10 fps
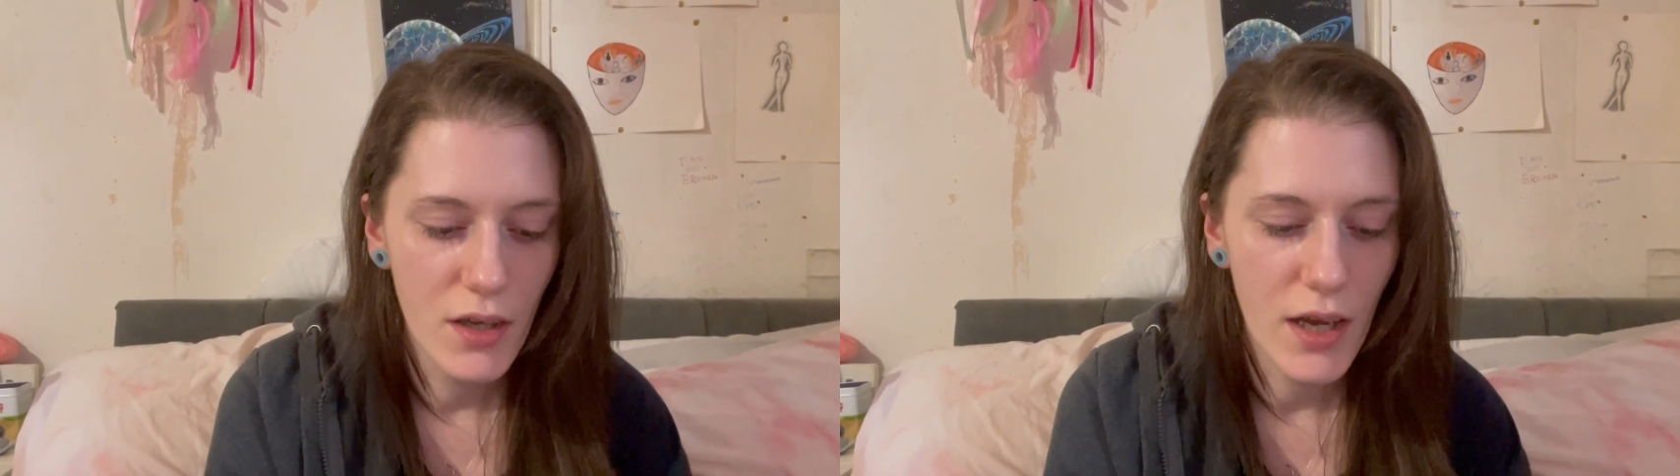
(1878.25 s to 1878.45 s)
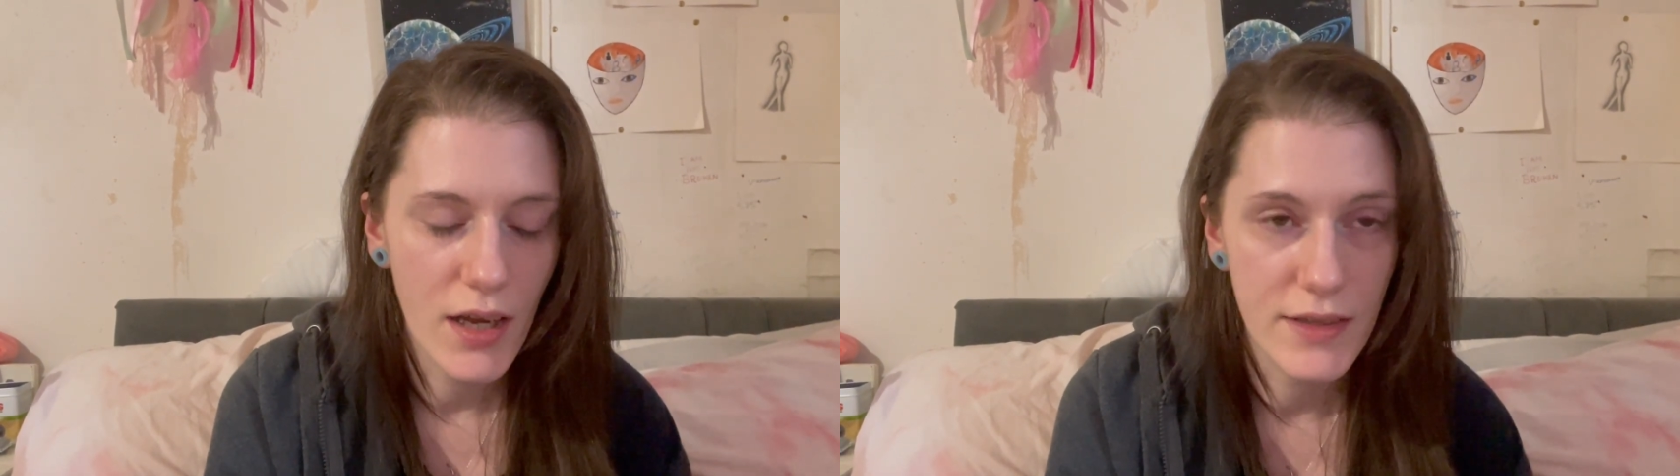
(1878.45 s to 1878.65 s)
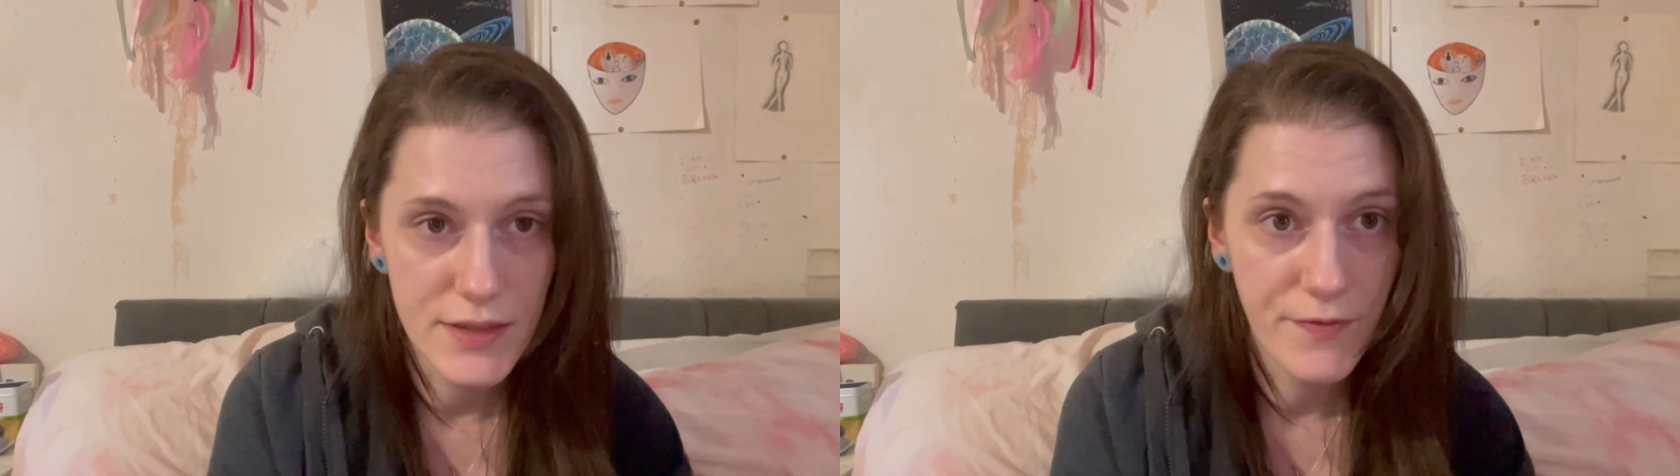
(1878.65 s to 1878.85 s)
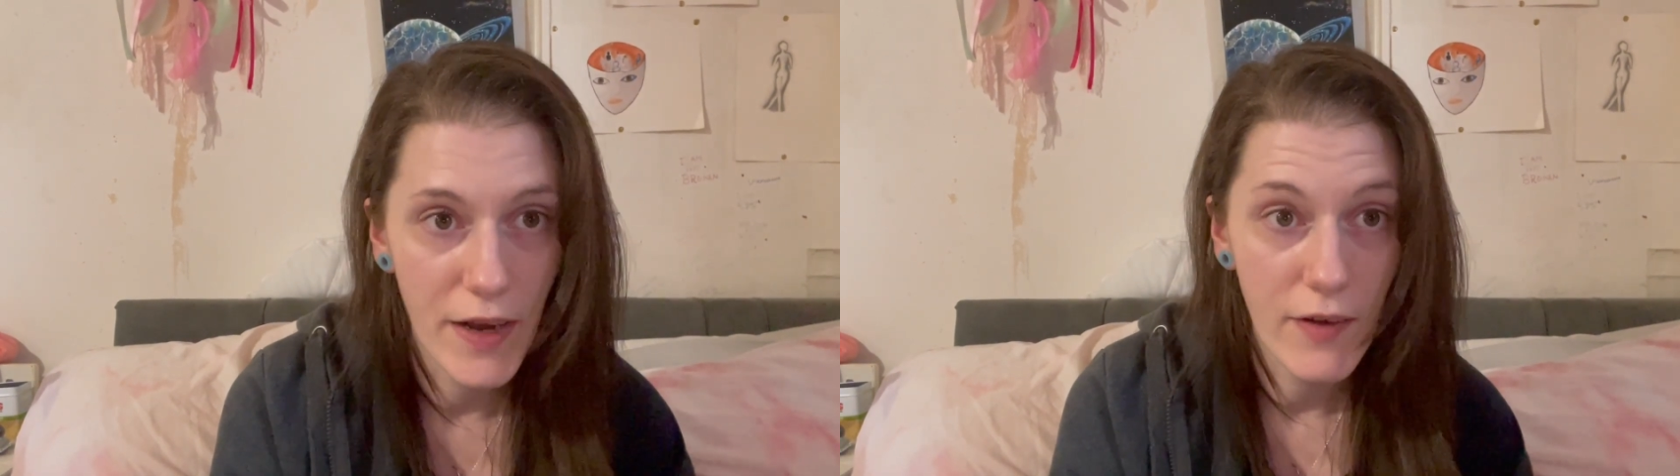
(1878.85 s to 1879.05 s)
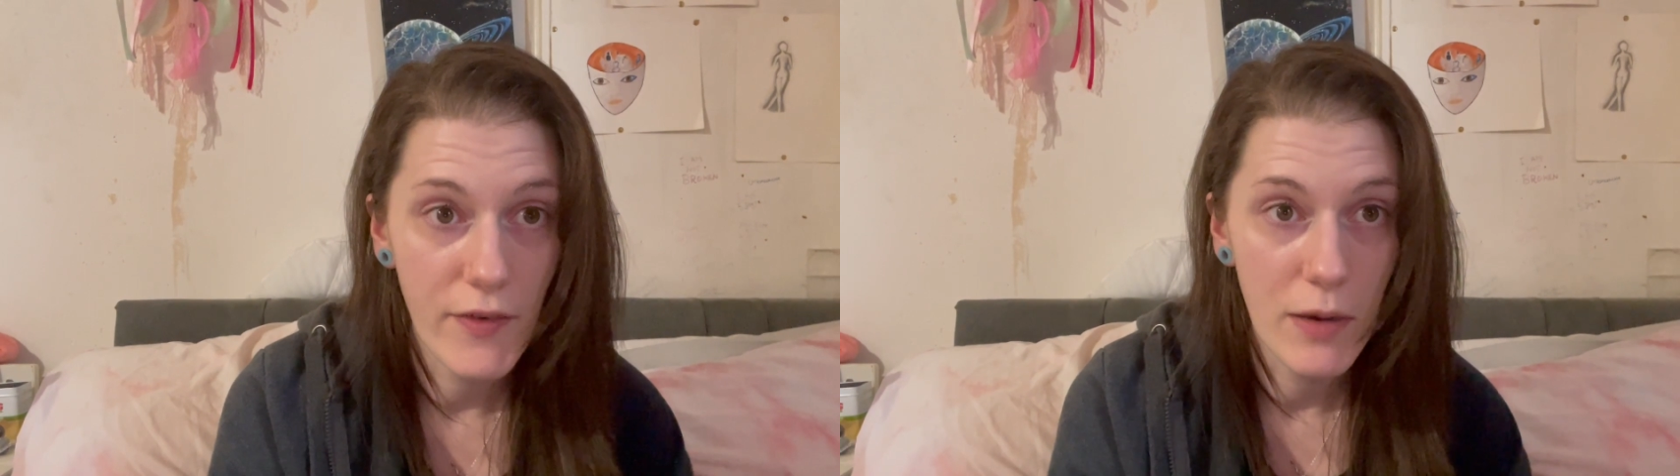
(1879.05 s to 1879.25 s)
And it's
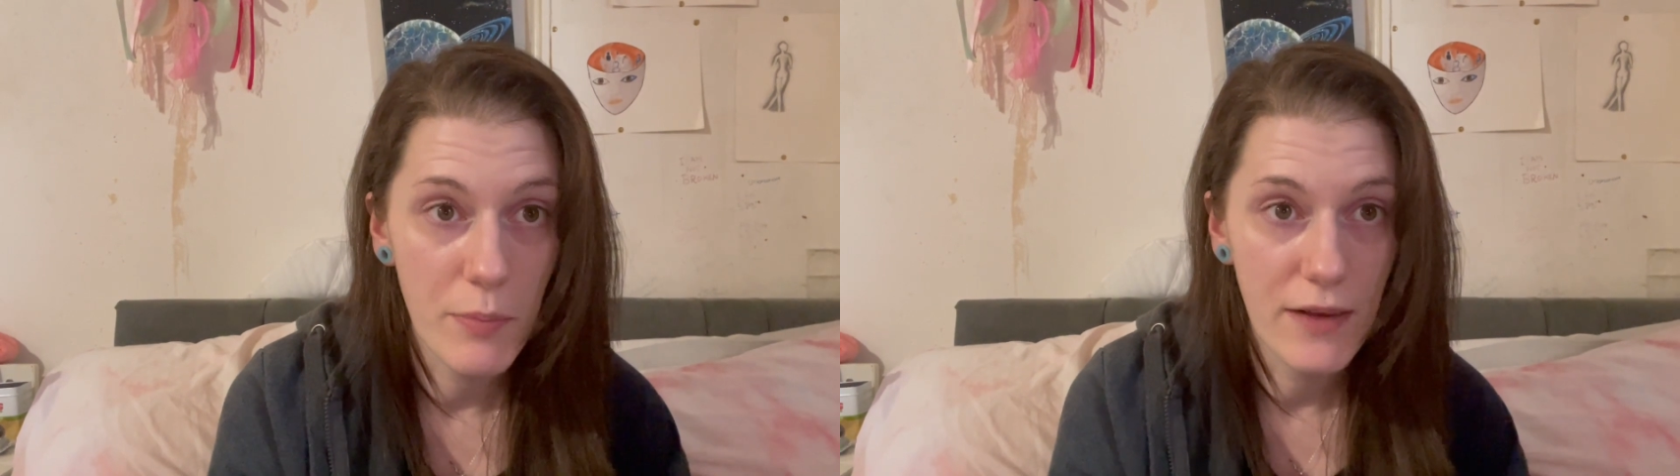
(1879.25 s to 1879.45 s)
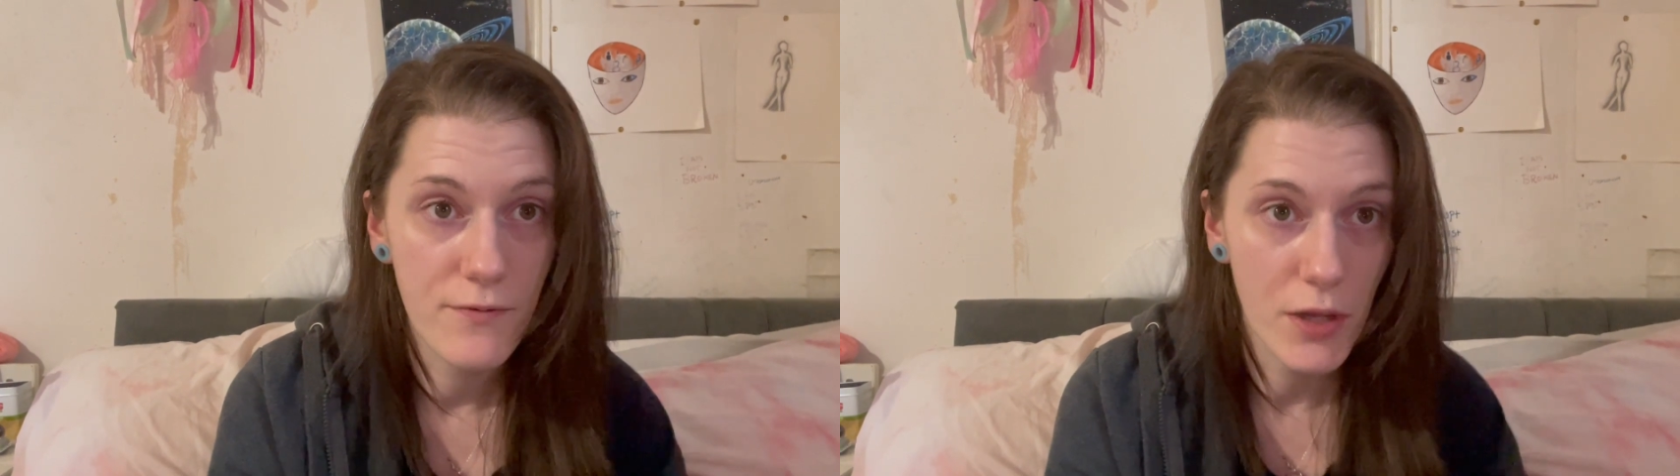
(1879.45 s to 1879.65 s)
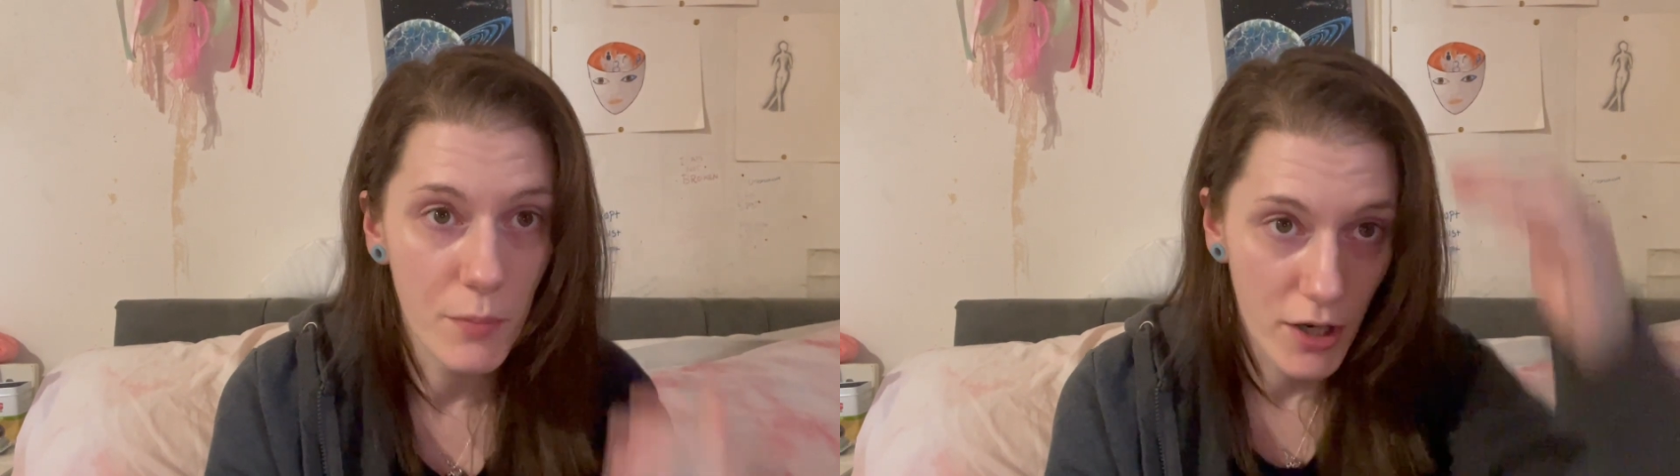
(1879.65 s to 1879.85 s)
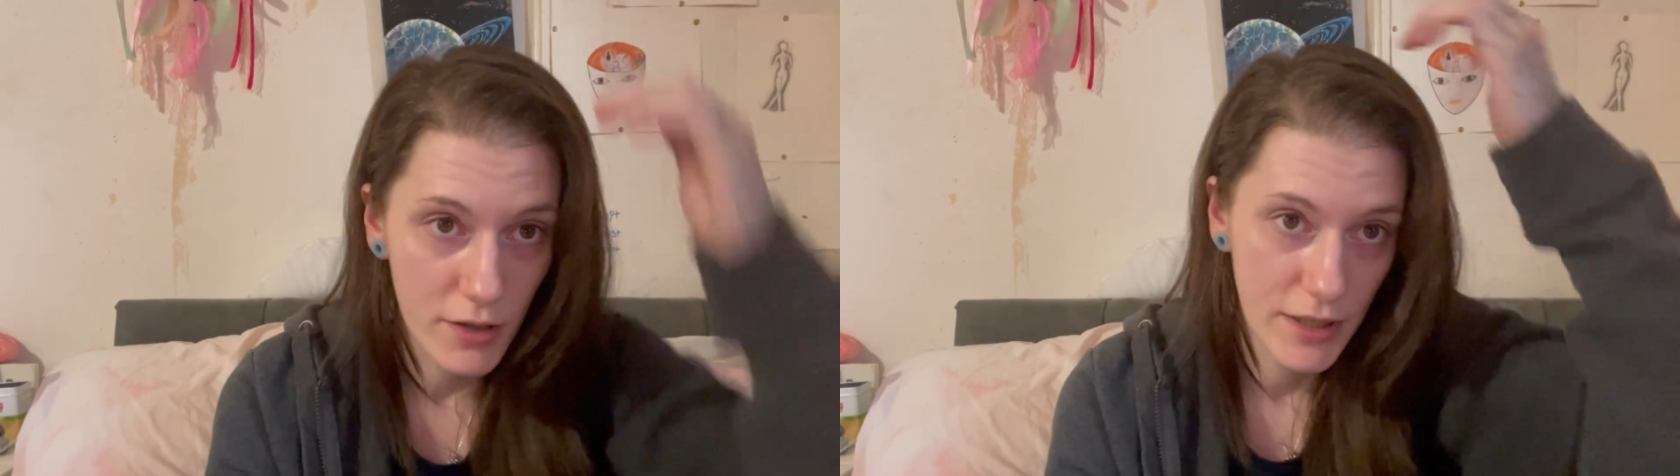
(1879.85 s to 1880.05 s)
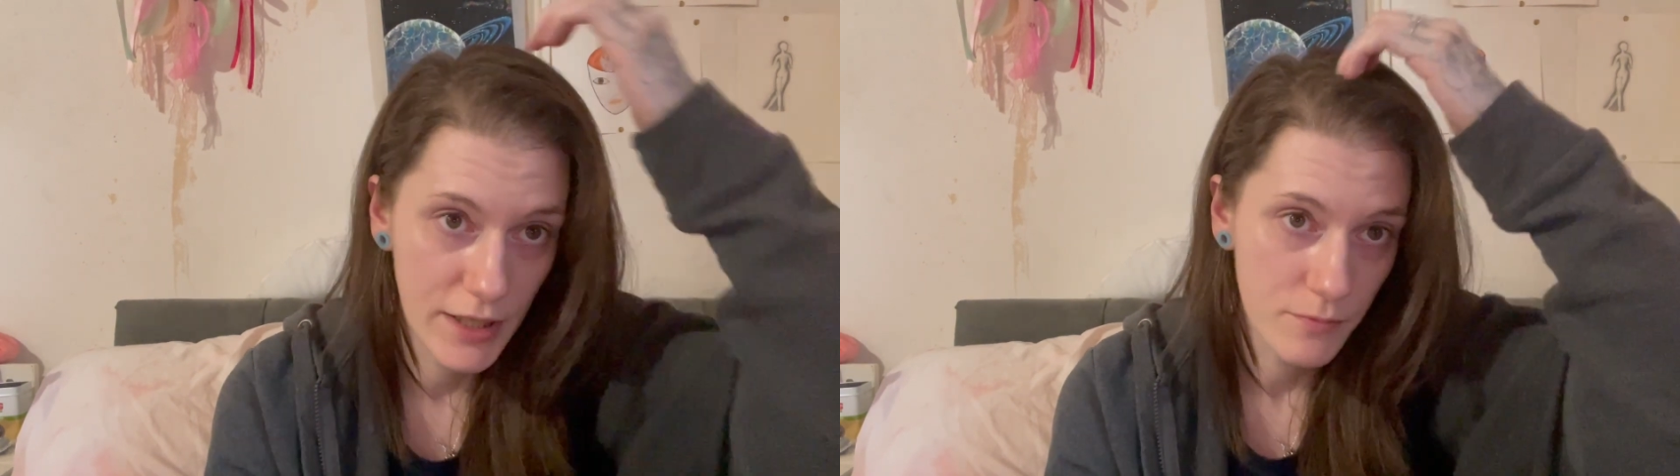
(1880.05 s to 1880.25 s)
very, very painful,
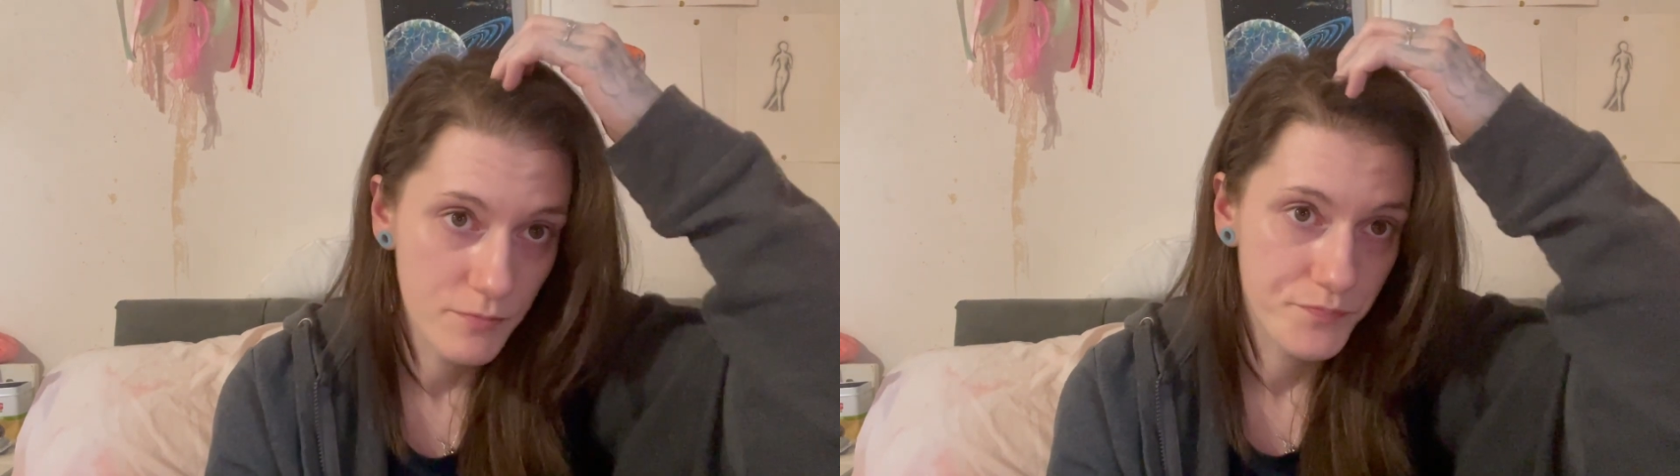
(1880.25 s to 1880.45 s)
apparently.